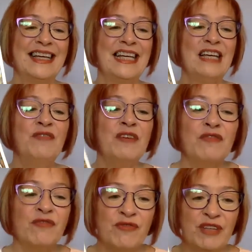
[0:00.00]
If it
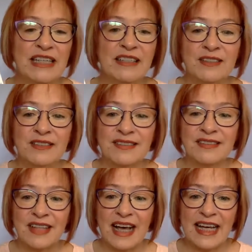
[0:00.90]
feels
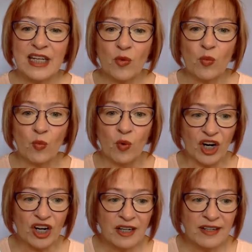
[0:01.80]
like
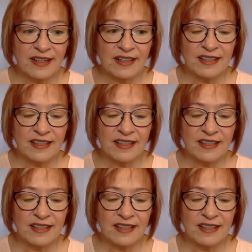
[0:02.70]
work,